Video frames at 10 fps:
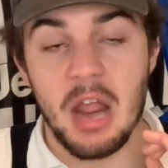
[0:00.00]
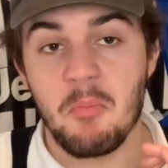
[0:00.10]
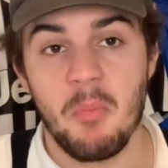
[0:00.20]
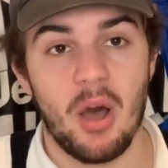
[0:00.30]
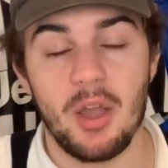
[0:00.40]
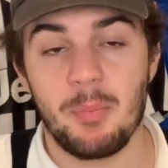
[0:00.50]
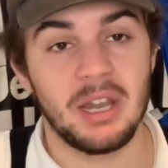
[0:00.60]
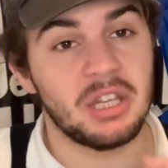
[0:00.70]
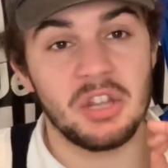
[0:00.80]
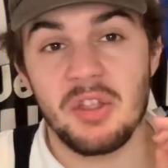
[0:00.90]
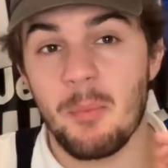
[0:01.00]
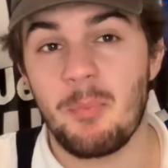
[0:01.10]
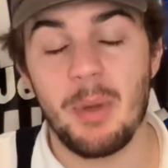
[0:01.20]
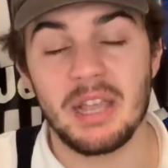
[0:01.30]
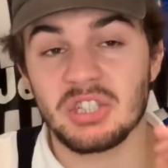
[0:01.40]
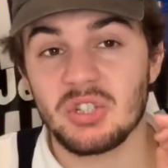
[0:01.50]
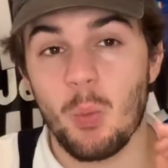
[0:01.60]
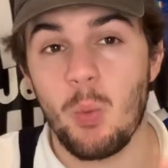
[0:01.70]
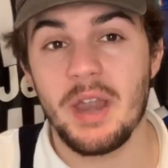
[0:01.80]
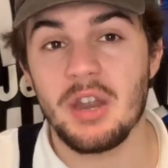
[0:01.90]
in my opinion, the best
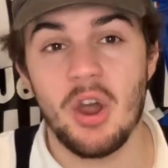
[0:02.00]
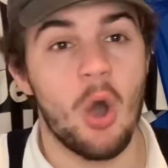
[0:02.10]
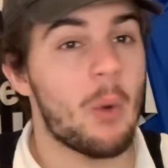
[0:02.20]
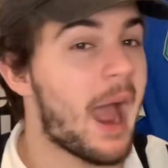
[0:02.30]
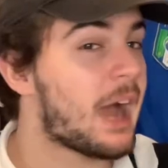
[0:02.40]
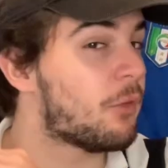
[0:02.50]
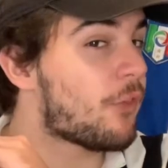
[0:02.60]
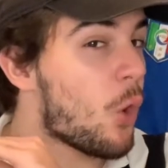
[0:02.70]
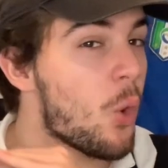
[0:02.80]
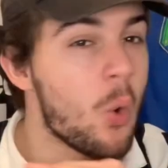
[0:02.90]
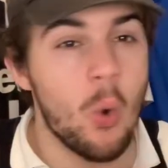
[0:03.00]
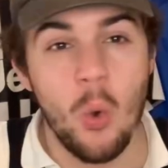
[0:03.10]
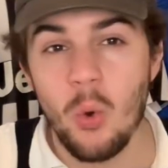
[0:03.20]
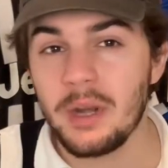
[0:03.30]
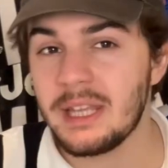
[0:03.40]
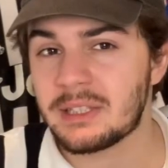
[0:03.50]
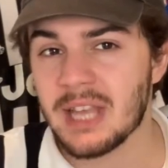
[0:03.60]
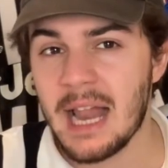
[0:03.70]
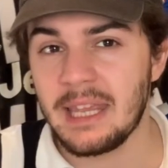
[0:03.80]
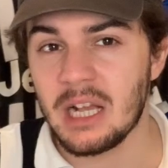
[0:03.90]
window out of all the
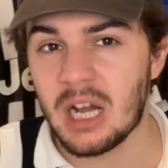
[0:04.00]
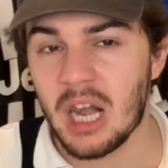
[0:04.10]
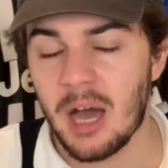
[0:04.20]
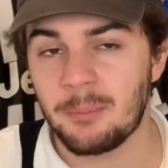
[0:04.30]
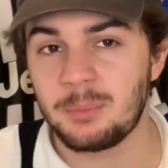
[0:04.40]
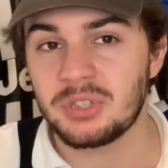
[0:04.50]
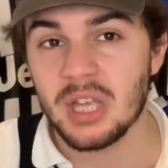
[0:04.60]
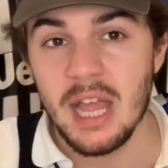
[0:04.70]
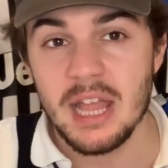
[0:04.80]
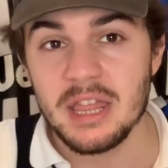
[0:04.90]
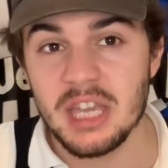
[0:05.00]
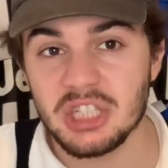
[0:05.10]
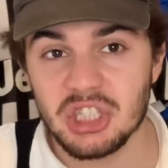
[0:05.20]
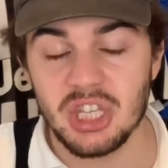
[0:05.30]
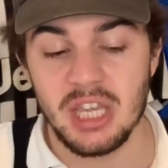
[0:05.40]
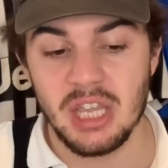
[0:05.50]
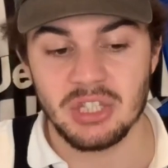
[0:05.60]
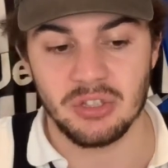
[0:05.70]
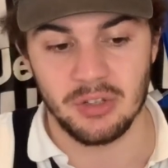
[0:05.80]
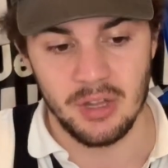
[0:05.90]
Italian clubs this
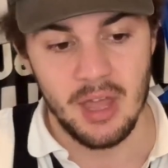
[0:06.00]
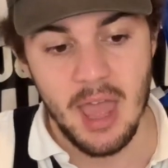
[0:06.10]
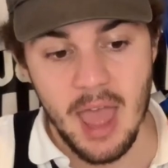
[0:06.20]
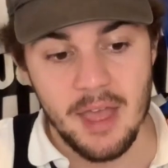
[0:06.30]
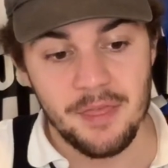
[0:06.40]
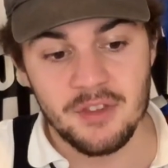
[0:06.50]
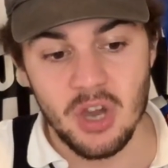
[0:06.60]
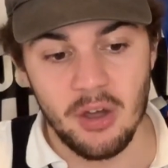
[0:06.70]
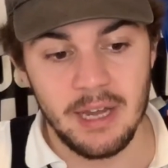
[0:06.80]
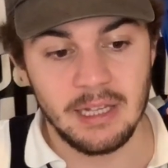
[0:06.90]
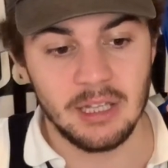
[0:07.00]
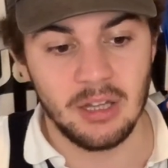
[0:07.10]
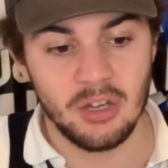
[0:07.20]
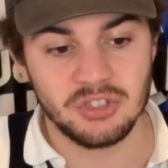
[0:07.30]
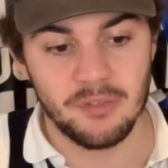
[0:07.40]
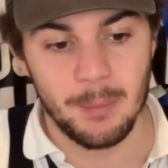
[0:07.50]
season. Signing the likes of